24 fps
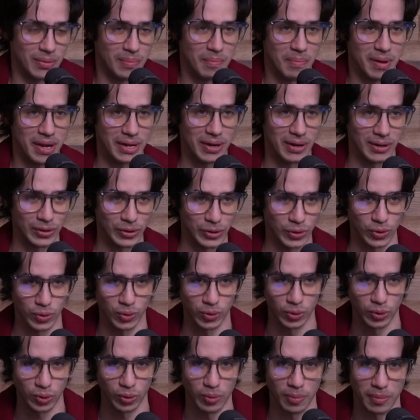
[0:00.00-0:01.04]
on
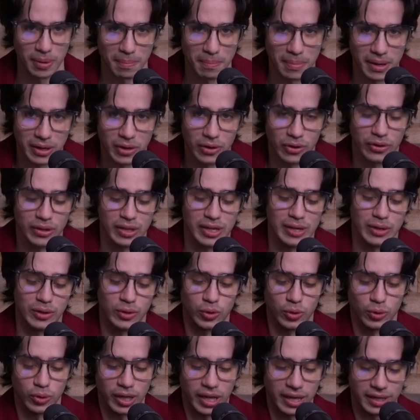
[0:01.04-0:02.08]
YouTube and big on the
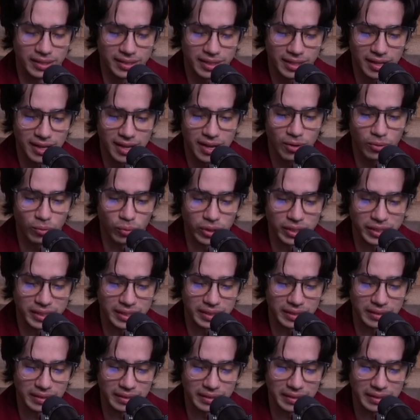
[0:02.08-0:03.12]
internet
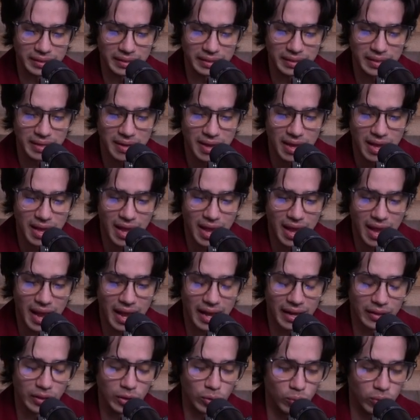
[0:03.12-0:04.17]
recently.
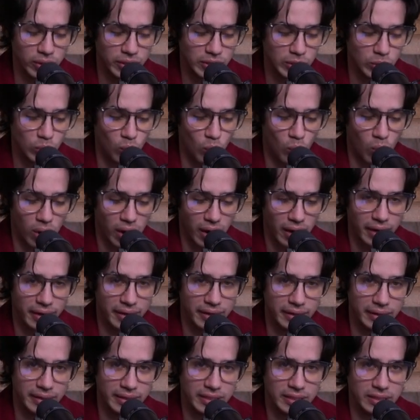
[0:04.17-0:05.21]
And the reason why
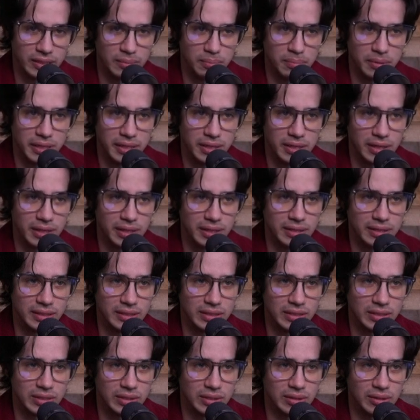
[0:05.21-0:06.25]
is
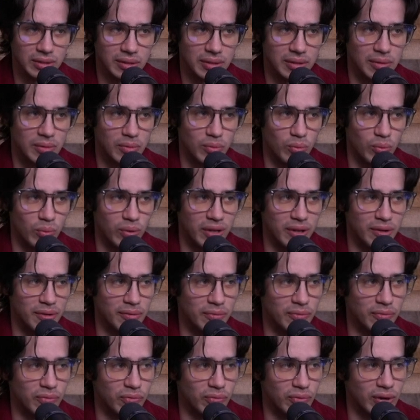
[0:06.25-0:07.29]
because
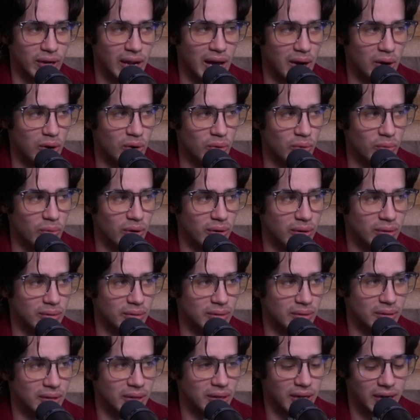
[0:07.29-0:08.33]
we've now
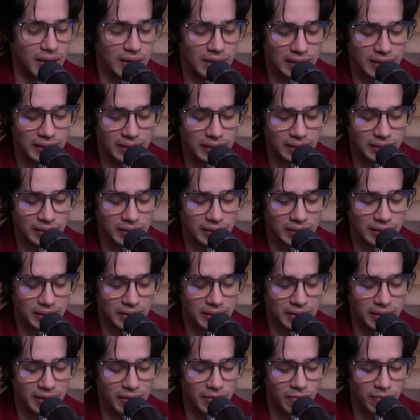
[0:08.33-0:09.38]

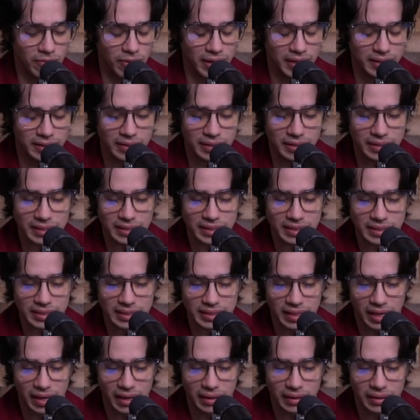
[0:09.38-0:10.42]
invented a
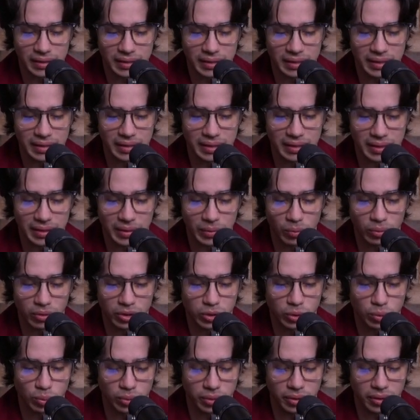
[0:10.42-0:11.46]
society in
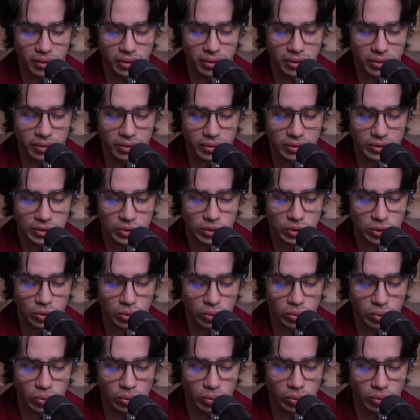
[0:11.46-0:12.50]
which we are
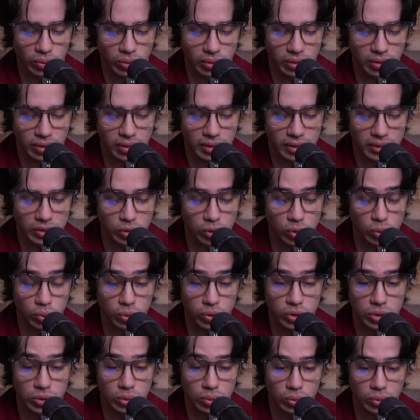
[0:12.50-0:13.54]
so
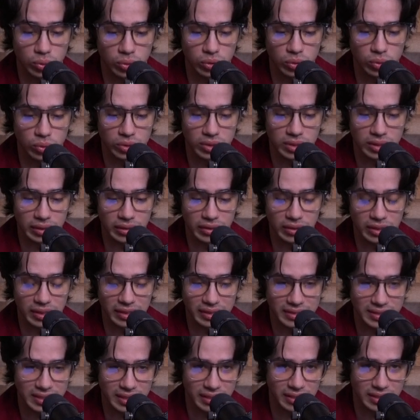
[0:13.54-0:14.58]
used to using
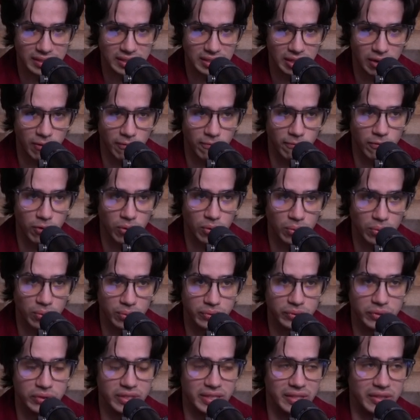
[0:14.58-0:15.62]
things like cell
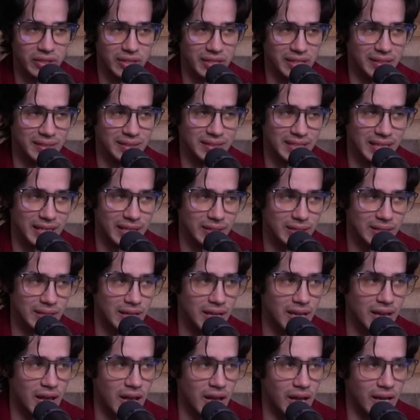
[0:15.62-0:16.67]
phones and things that
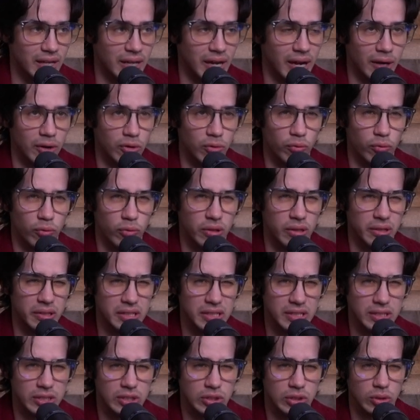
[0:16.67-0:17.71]
kind of
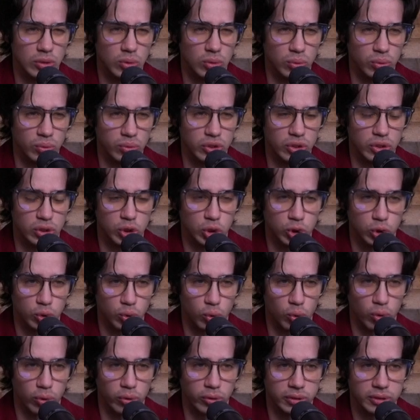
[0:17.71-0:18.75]
release those
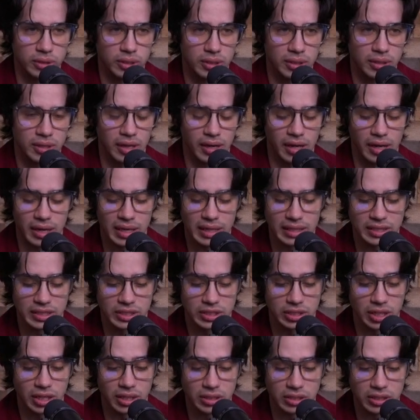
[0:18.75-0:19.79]
short
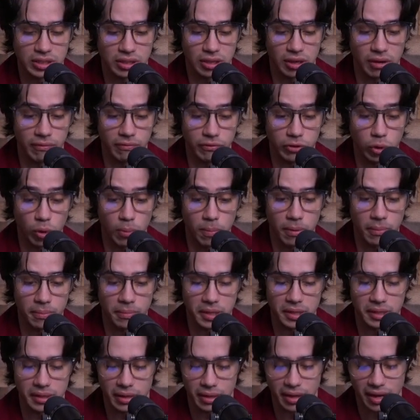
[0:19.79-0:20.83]
stunts of
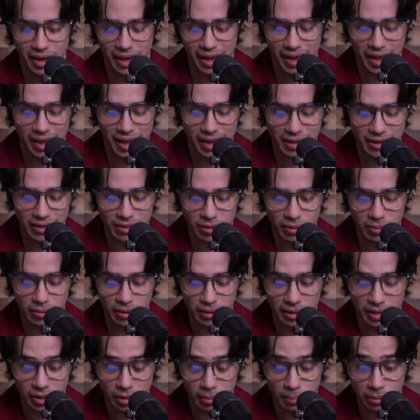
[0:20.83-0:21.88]
dopamine in
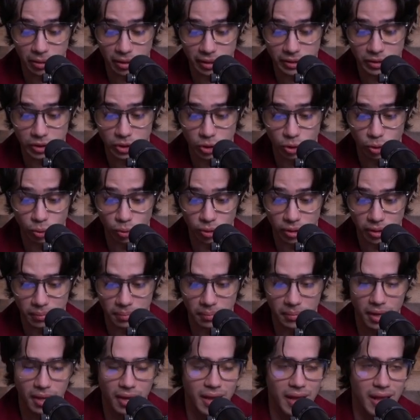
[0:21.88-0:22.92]
the bloodstream,
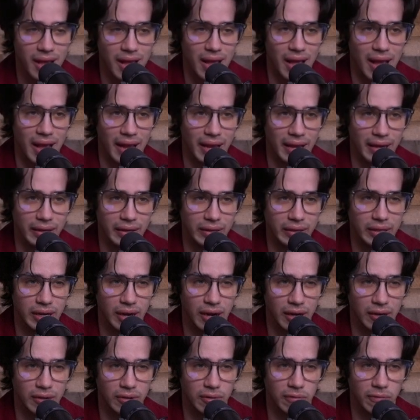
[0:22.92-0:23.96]
and
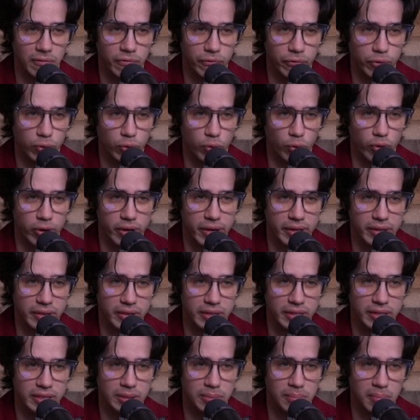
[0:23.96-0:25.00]
kind of create
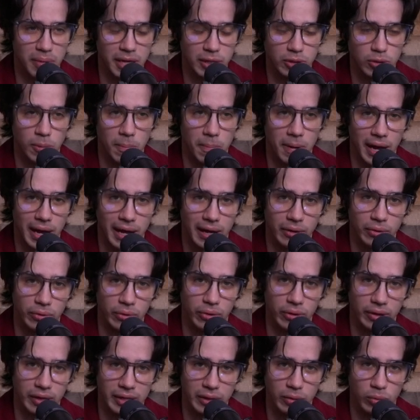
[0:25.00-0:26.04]
this mental
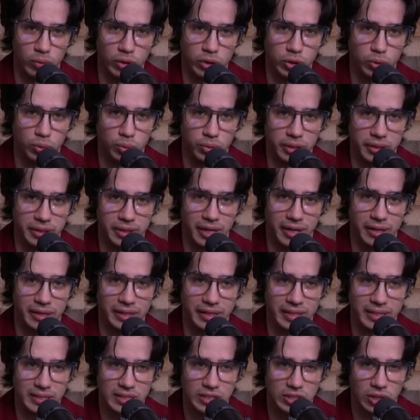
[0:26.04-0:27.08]
pattern in which we kind of
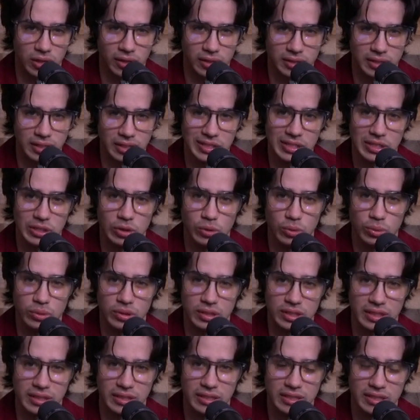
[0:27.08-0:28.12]
get sucked into
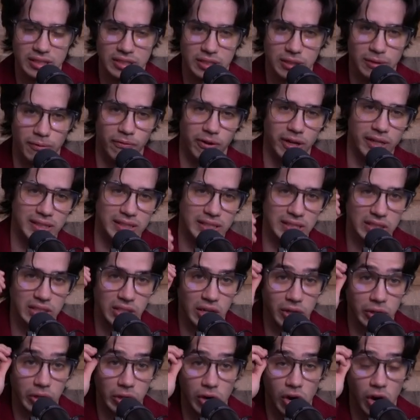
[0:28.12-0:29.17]
using these devices
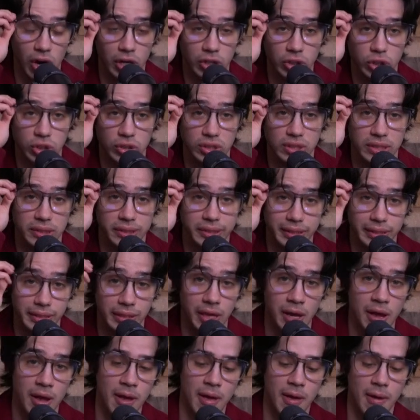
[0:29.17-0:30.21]
unconsciously,
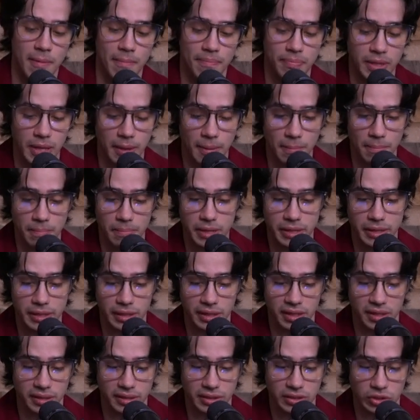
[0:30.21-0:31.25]

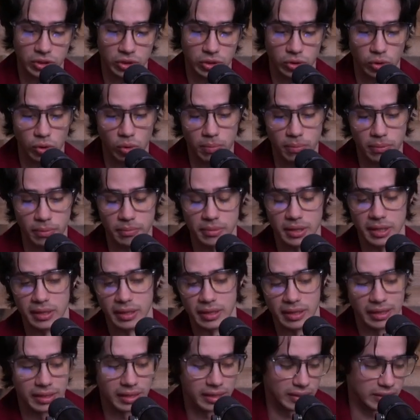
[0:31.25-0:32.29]
because dopamine
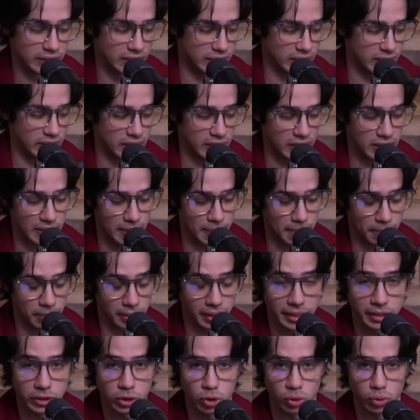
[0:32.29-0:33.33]
is the
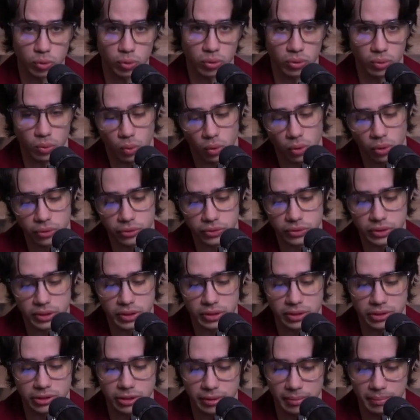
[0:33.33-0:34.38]
pleasure reward
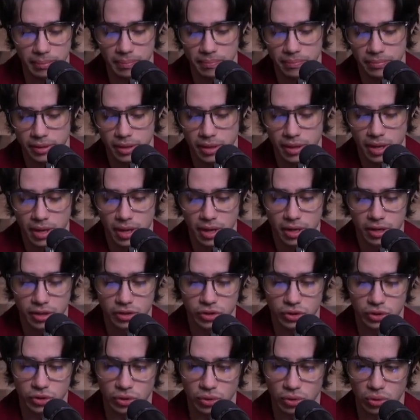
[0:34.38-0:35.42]
system.
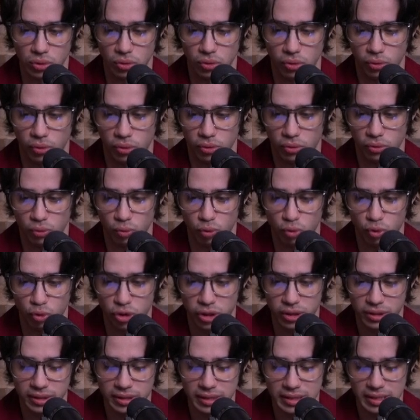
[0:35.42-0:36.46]
So
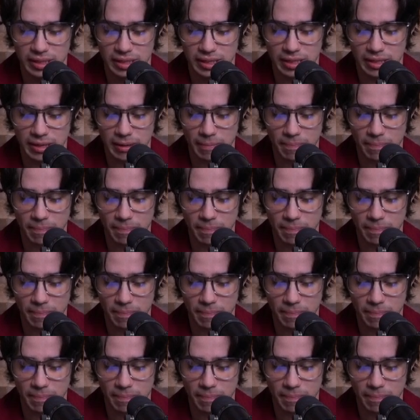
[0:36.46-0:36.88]
really